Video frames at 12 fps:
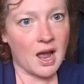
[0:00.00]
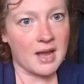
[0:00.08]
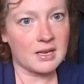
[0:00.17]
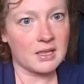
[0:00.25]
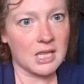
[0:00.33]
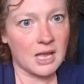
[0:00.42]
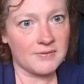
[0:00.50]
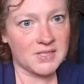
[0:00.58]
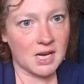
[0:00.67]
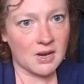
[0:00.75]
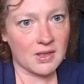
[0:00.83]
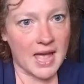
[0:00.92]
I'd love to
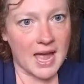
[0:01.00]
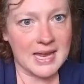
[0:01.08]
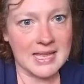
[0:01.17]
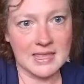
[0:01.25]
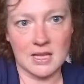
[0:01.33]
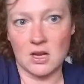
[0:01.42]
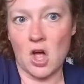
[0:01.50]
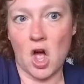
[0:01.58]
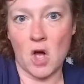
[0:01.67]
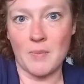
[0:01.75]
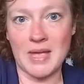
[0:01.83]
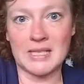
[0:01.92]
hear that in the
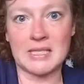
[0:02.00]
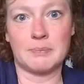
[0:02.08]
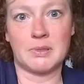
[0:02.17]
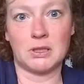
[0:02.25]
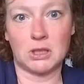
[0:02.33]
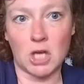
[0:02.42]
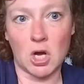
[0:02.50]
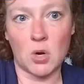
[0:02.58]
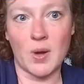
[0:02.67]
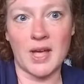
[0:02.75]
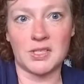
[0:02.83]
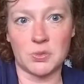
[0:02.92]
comments
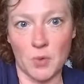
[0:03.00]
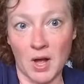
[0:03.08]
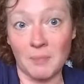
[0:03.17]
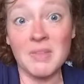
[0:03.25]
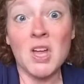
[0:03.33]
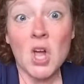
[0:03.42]
below as well.